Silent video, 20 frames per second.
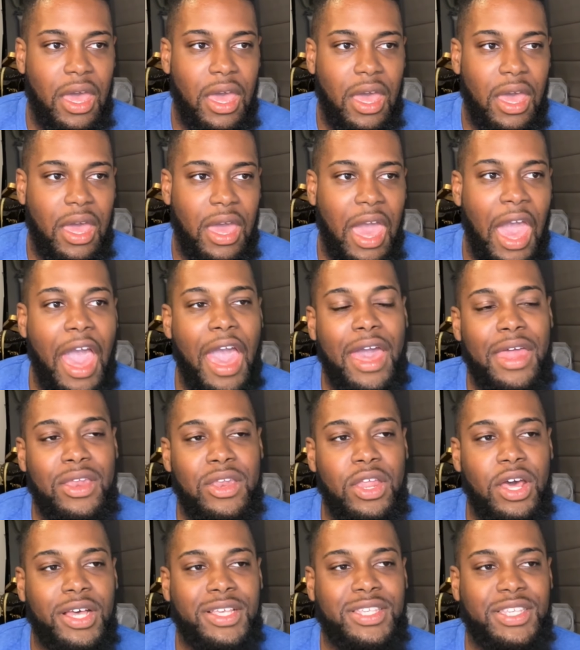
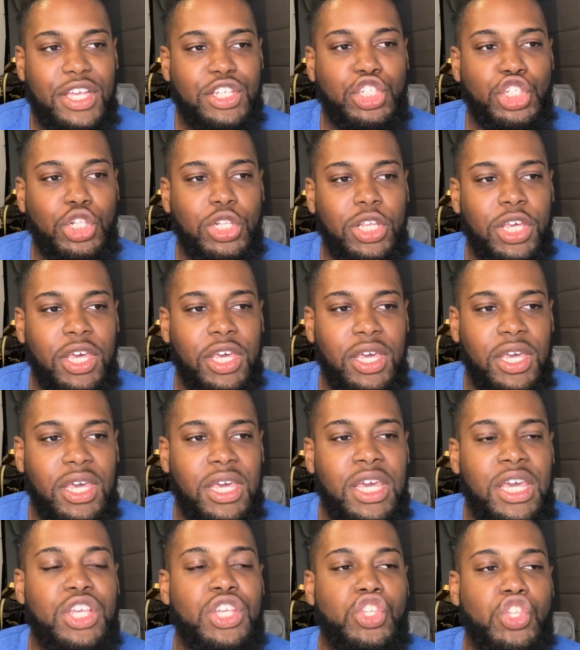and essentially
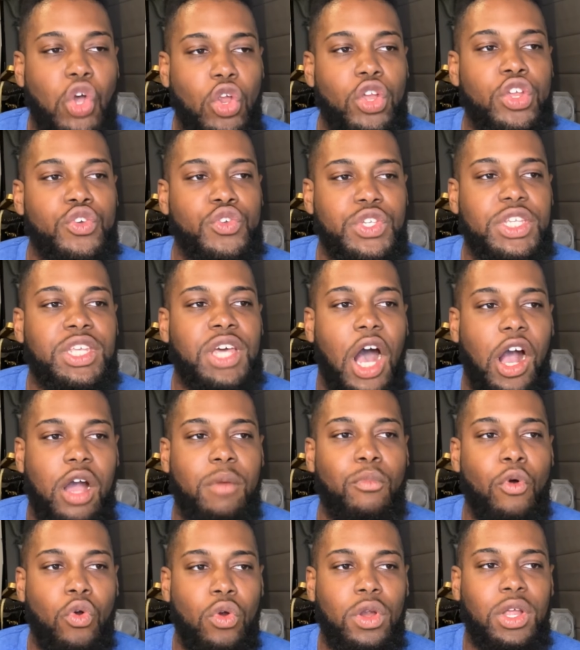he started using
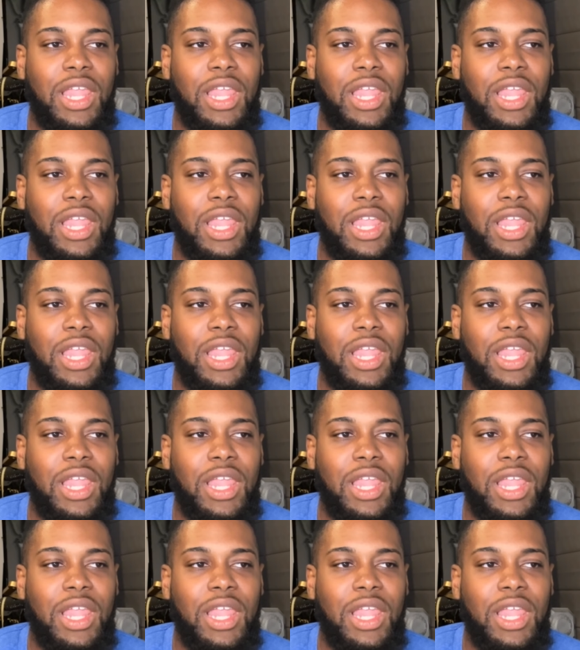Takamura